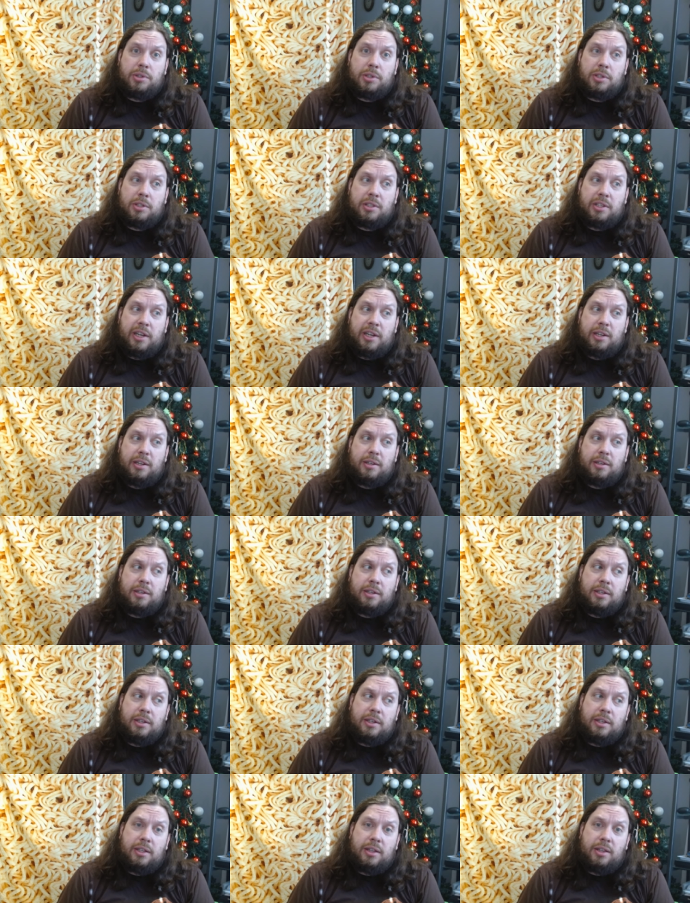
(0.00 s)
It's just that
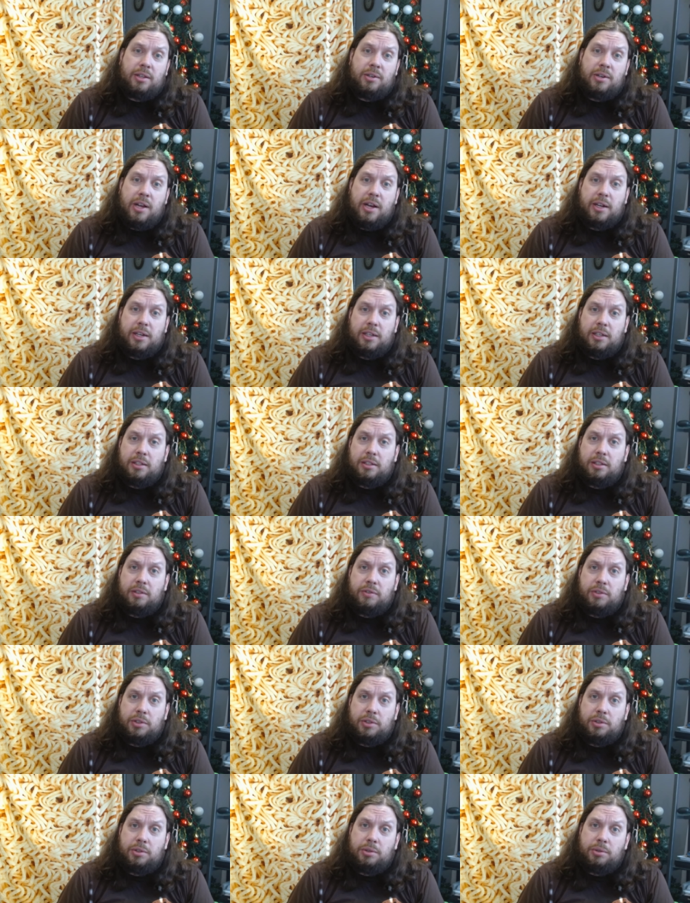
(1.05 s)
they're not going to
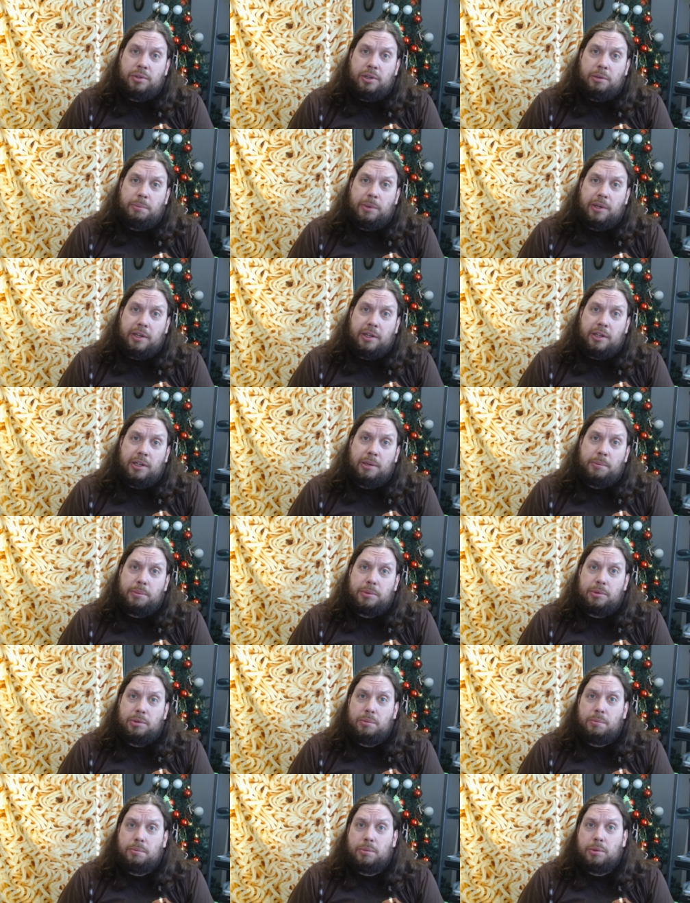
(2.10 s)
deliver it to you. You'd have to pick it up.
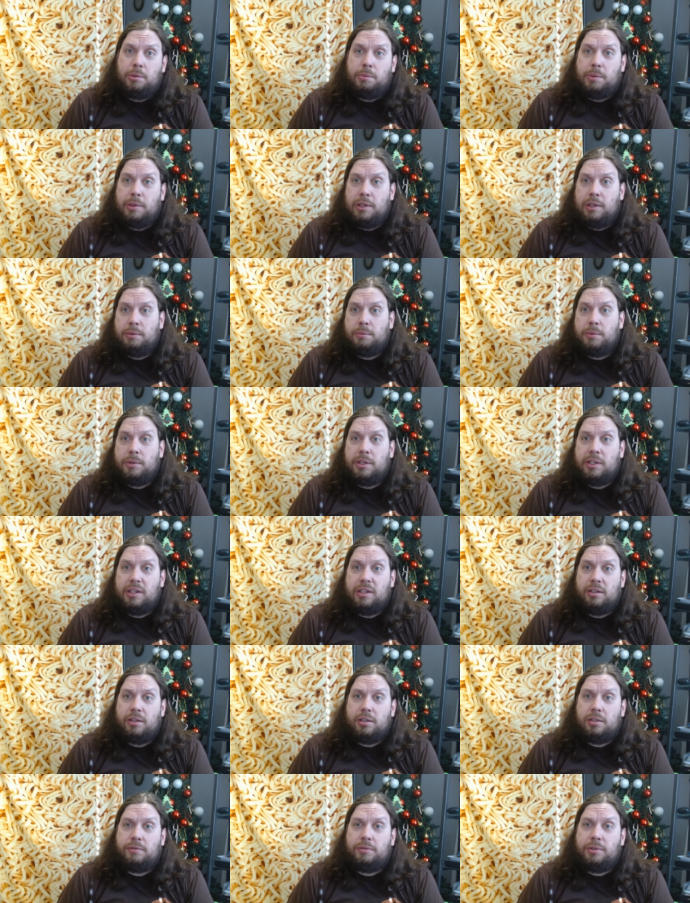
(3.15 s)
So it would be
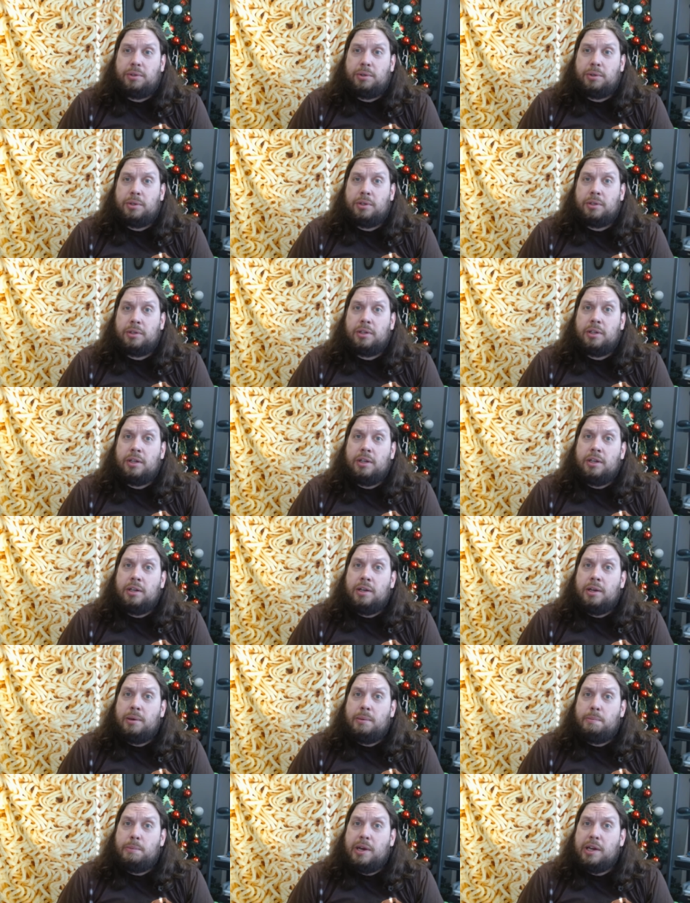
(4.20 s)
ridiculous for you to
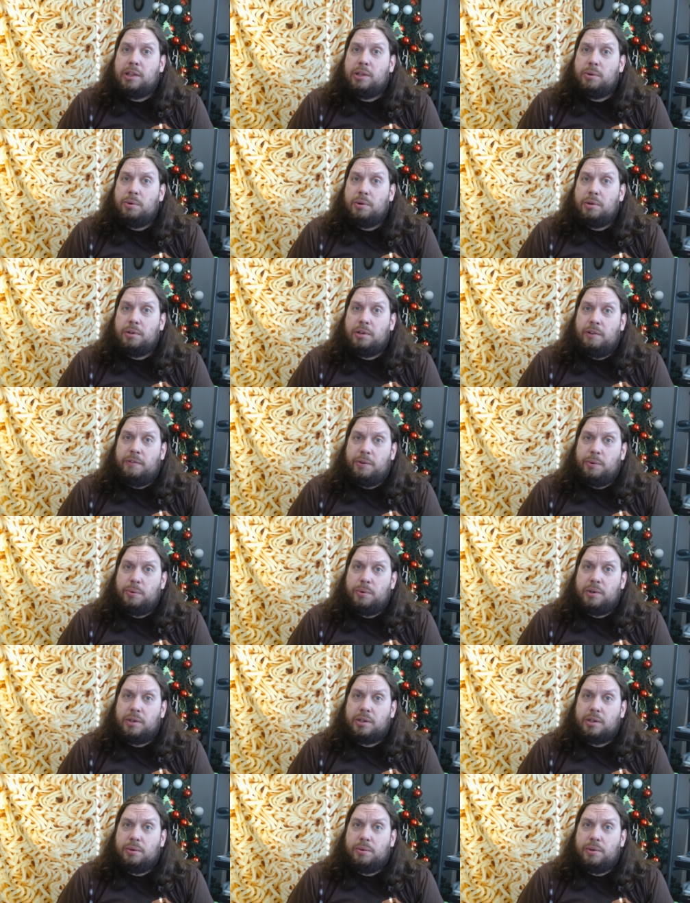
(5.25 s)
make the order if you
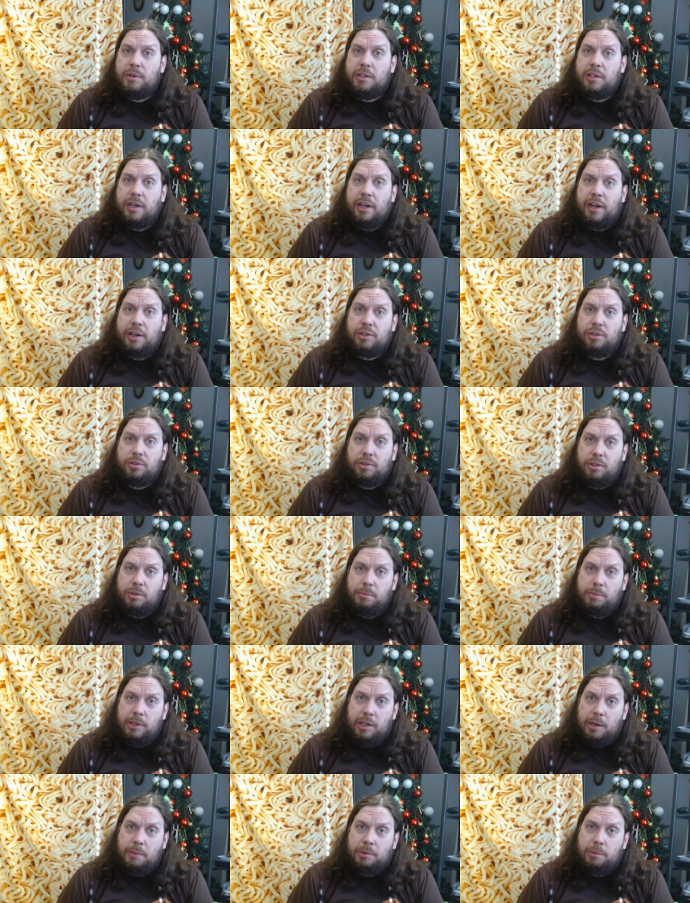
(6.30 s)
weren't going to actually
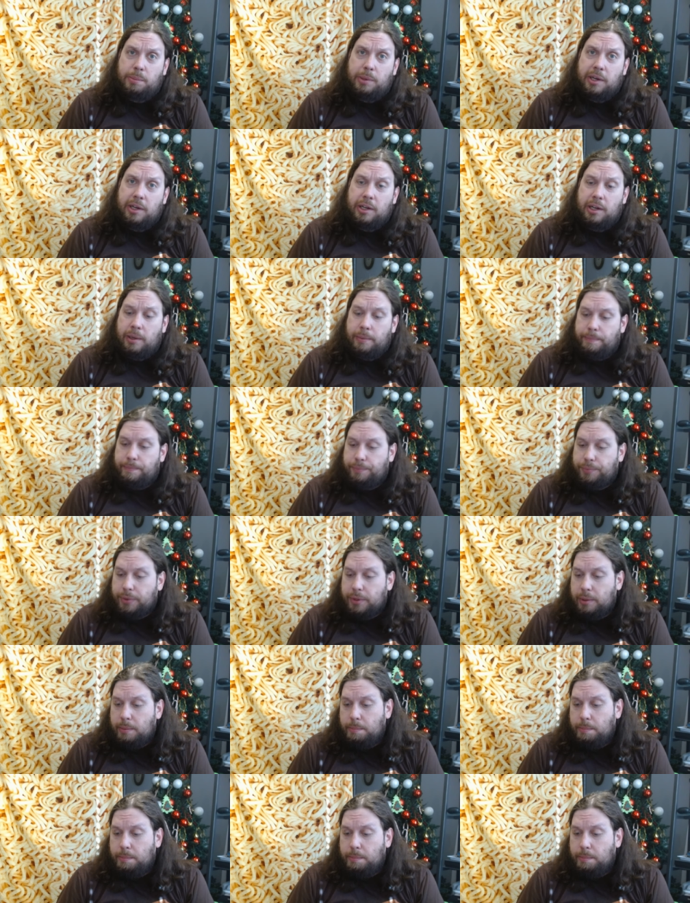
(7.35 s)
be able to pick it up.